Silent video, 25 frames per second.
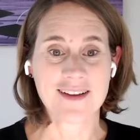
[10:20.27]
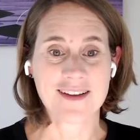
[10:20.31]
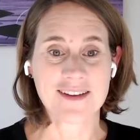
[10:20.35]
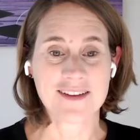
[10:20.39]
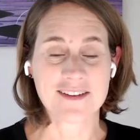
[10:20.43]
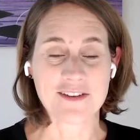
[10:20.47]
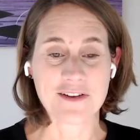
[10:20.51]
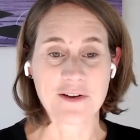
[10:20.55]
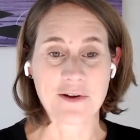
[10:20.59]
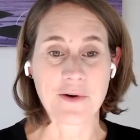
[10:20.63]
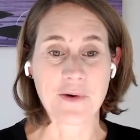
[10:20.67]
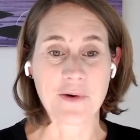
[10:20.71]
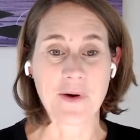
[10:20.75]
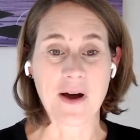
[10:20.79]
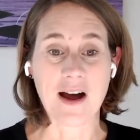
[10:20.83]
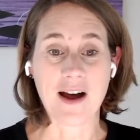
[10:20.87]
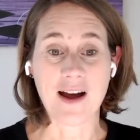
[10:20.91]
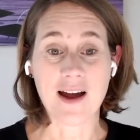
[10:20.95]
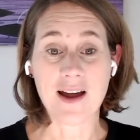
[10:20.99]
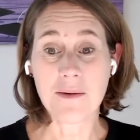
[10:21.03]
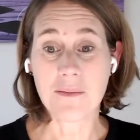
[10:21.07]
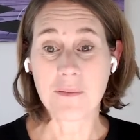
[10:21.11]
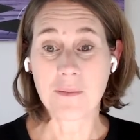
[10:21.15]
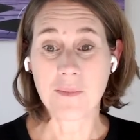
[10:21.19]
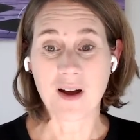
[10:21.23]
So
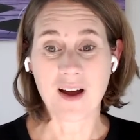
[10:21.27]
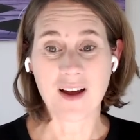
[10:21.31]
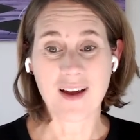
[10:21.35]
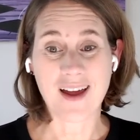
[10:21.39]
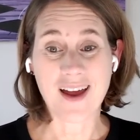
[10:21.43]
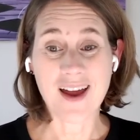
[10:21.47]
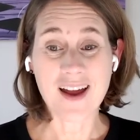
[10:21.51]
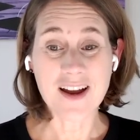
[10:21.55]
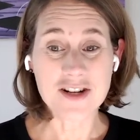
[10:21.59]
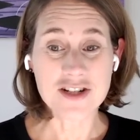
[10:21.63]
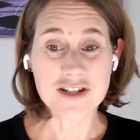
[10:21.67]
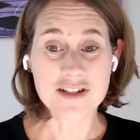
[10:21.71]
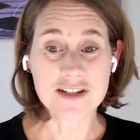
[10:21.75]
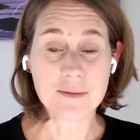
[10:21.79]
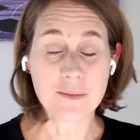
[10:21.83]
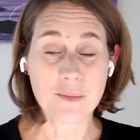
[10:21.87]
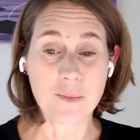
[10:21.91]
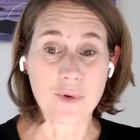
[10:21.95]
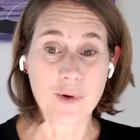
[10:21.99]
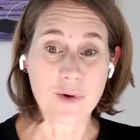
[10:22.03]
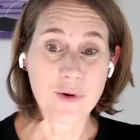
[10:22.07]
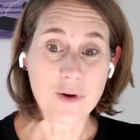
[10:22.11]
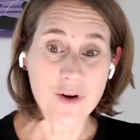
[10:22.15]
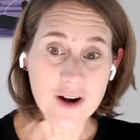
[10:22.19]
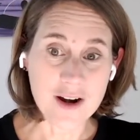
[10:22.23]
I'm actually
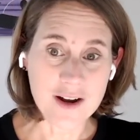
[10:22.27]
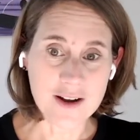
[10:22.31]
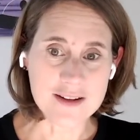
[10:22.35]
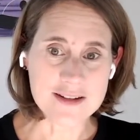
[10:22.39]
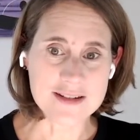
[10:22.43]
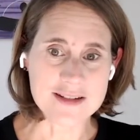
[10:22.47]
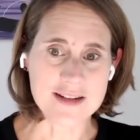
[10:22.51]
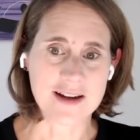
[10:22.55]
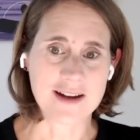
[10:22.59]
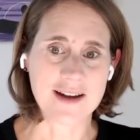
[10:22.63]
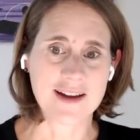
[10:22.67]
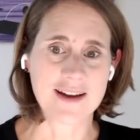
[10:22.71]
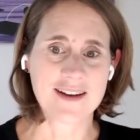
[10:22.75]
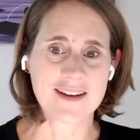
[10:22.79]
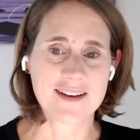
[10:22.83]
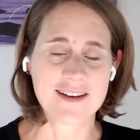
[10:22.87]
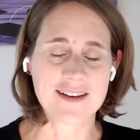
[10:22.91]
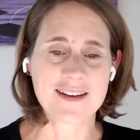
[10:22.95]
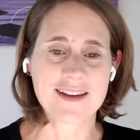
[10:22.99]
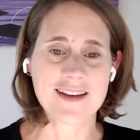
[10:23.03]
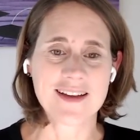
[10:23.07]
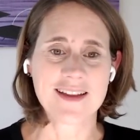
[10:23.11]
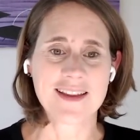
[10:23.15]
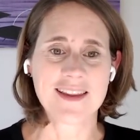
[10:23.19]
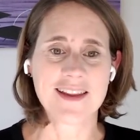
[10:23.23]
more excited
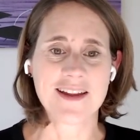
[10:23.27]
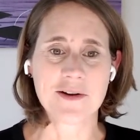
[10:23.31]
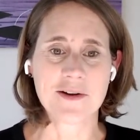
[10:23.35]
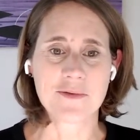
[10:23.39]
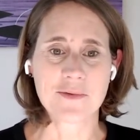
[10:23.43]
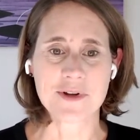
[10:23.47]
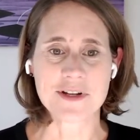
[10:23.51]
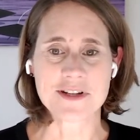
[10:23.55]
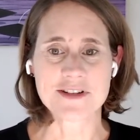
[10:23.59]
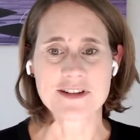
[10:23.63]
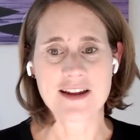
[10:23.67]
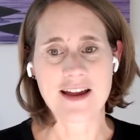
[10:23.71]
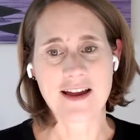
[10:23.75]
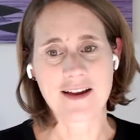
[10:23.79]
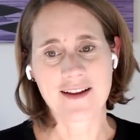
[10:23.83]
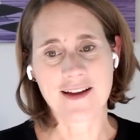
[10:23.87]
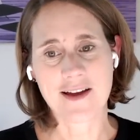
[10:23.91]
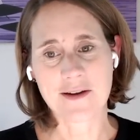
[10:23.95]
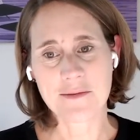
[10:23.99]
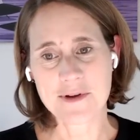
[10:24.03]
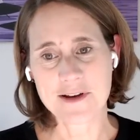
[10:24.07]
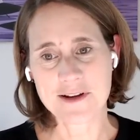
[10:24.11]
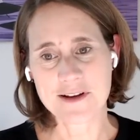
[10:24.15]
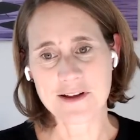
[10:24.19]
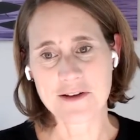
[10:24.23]
than what's
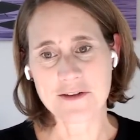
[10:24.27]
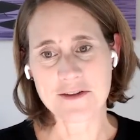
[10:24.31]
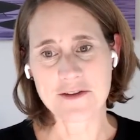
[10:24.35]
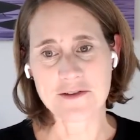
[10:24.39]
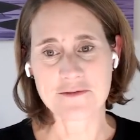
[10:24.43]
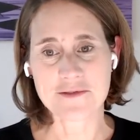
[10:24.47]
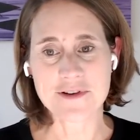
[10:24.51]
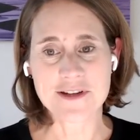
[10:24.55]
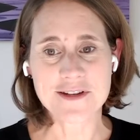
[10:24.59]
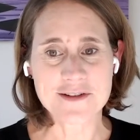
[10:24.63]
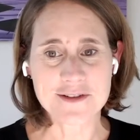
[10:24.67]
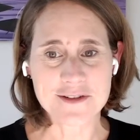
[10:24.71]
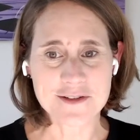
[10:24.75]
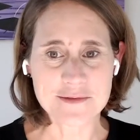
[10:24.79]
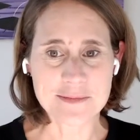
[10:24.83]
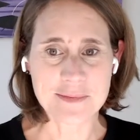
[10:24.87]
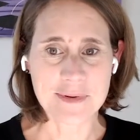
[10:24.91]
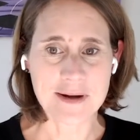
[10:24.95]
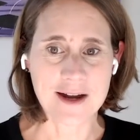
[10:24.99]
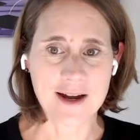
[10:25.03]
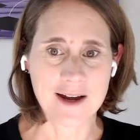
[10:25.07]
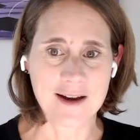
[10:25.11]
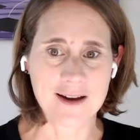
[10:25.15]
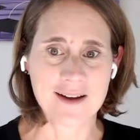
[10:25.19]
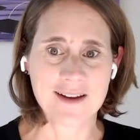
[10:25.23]
coming down the research
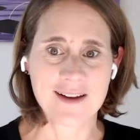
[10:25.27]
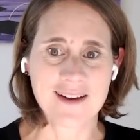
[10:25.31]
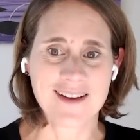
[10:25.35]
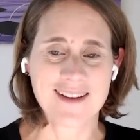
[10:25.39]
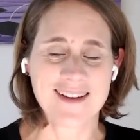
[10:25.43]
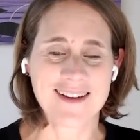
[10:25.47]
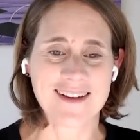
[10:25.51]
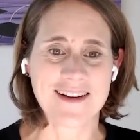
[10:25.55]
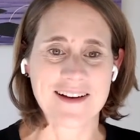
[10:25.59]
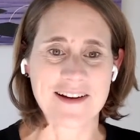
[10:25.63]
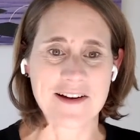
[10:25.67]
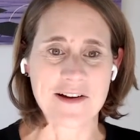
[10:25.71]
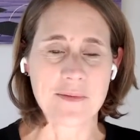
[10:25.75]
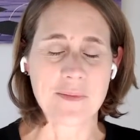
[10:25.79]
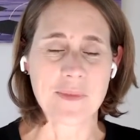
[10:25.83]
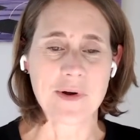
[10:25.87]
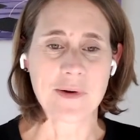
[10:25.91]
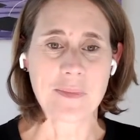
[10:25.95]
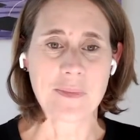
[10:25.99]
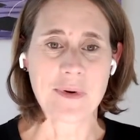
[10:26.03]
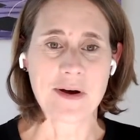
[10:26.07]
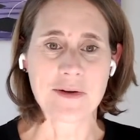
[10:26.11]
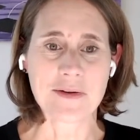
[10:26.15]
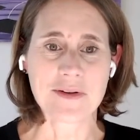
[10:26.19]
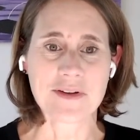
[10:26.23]
pike
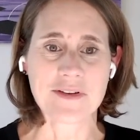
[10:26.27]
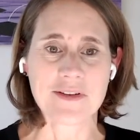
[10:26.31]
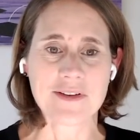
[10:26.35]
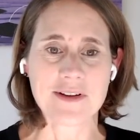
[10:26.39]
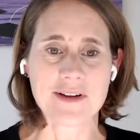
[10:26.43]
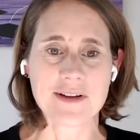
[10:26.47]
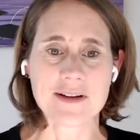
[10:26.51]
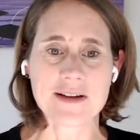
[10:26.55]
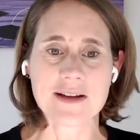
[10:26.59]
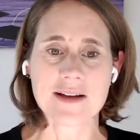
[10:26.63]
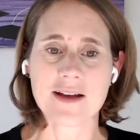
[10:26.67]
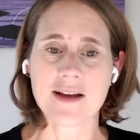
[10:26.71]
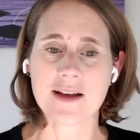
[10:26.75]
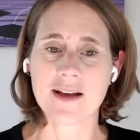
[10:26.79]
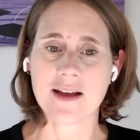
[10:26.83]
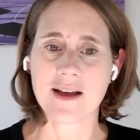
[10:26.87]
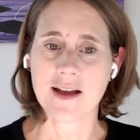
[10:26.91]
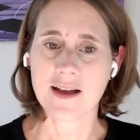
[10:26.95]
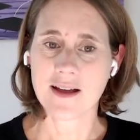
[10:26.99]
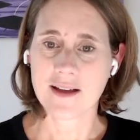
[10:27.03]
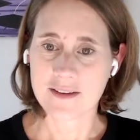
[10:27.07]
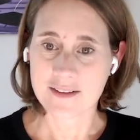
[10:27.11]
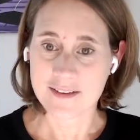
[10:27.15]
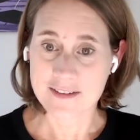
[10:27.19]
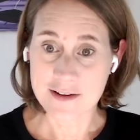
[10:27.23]
about the
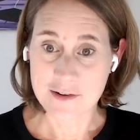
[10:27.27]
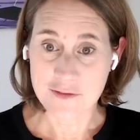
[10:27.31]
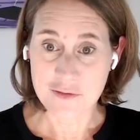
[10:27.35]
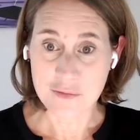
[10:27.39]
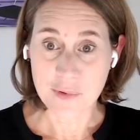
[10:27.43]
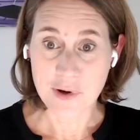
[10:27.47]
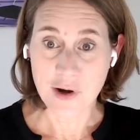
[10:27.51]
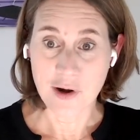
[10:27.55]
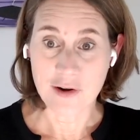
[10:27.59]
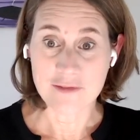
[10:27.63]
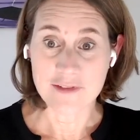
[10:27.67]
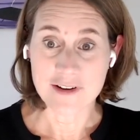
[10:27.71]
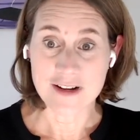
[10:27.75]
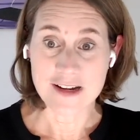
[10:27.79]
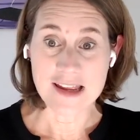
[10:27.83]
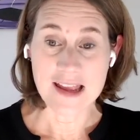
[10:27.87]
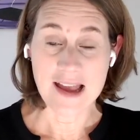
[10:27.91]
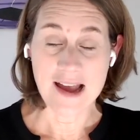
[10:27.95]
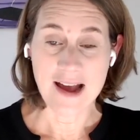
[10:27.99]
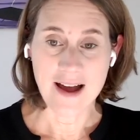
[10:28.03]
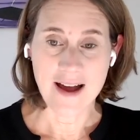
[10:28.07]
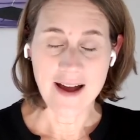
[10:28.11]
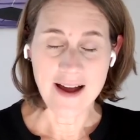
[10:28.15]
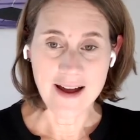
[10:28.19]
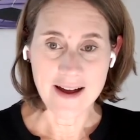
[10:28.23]
stuff we already
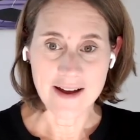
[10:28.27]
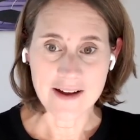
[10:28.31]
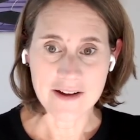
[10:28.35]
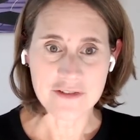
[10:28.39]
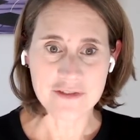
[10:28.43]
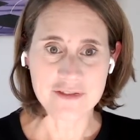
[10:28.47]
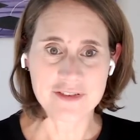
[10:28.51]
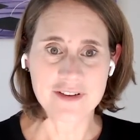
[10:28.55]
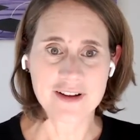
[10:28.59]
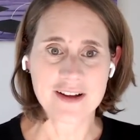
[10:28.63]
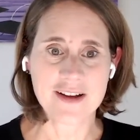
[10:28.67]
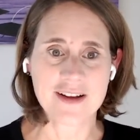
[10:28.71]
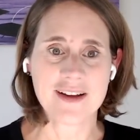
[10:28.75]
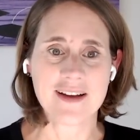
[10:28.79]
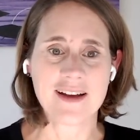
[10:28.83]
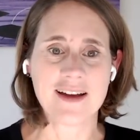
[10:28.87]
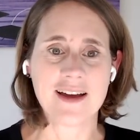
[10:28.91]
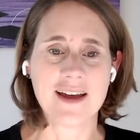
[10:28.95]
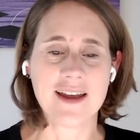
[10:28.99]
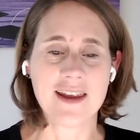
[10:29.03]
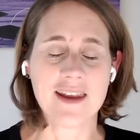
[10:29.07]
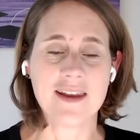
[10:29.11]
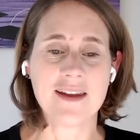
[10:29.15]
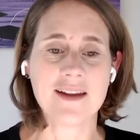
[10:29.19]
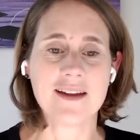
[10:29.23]
have
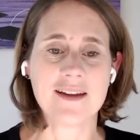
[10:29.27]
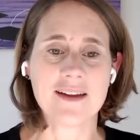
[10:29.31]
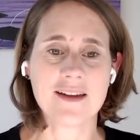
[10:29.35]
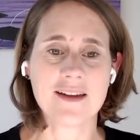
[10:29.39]
and